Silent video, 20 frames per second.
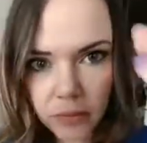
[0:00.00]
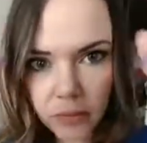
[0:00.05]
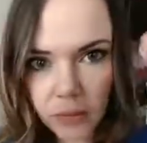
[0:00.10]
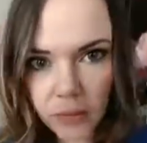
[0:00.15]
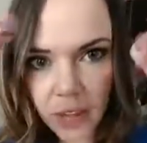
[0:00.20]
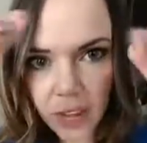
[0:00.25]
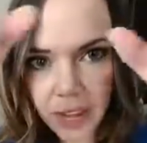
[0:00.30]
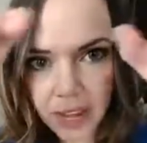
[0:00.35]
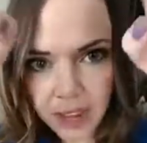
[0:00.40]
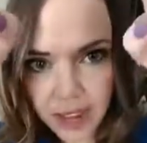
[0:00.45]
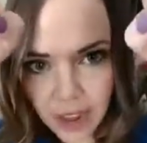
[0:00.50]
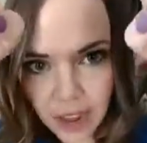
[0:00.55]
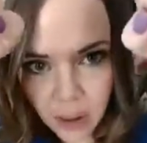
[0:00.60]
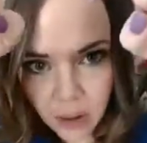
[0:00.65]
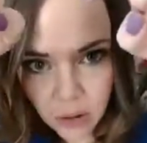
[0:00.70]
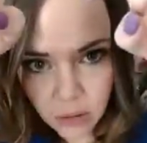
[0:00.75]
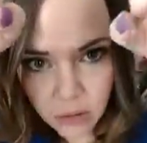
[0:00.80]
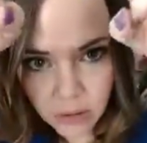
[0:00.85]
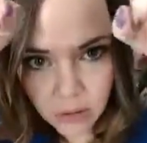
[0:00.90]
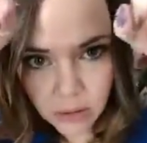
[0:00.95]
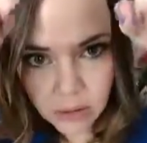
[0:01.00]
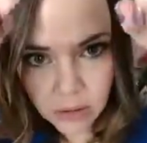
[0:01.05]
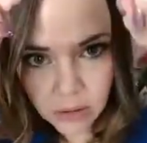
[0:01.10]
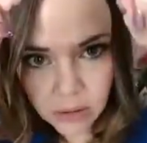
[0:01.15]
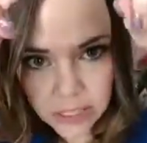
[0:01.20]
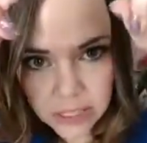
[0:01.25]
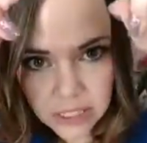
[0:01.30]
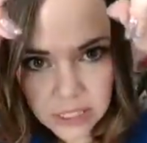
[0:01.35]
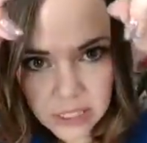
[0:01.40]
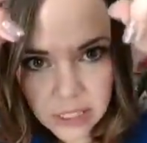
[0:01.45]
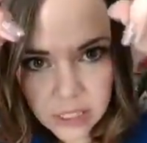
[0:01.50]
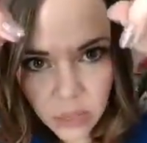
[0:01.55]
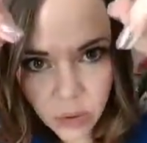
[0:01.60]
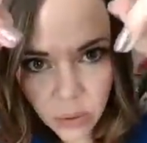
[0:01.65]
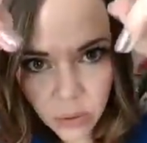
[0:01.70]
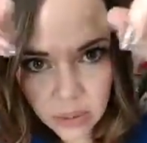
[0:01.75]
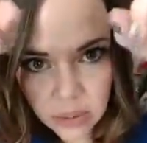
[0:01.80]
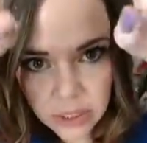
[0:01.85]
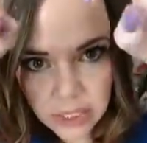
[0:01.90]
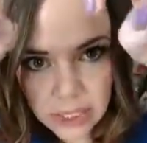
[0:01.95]
And now it's
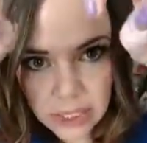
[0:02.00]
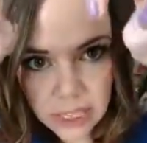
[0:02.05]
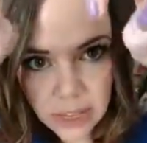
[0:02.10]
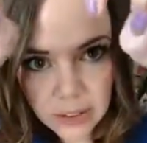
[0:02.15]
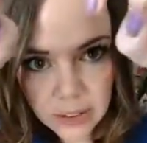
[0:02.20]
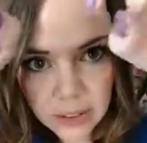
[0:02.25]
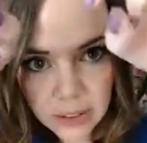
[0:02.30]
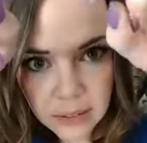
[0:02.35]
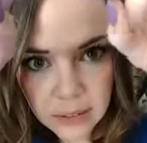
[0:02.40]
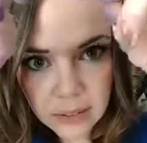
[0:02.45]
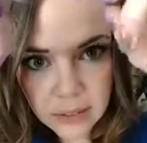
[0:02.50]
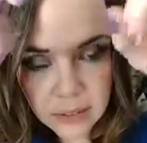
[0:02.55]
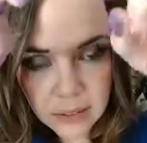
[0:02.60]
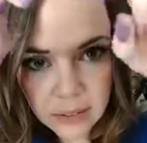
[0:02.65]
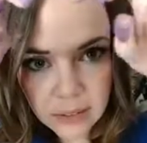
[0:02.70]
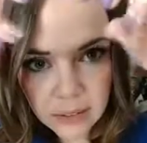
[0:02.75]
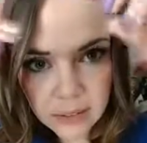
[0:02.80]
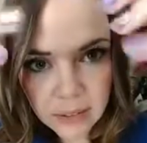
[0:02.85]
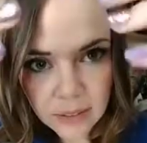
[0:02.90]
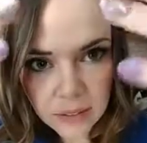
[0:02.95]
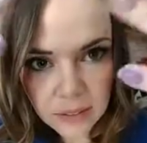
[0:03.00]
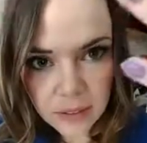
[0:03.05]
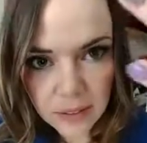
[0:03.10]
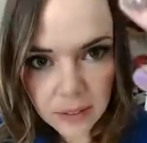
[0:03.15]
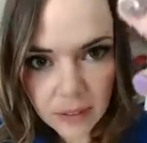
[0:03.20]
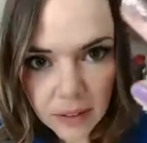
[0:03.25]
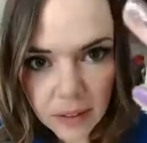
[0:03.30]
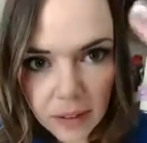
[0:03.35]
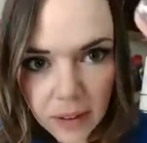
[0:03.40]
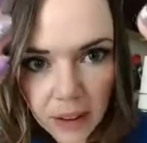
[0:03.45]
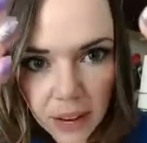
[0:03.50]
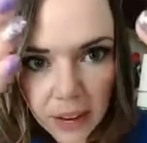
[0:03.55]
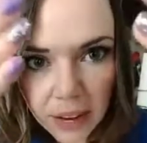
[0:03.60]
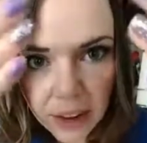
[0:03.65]
totally done and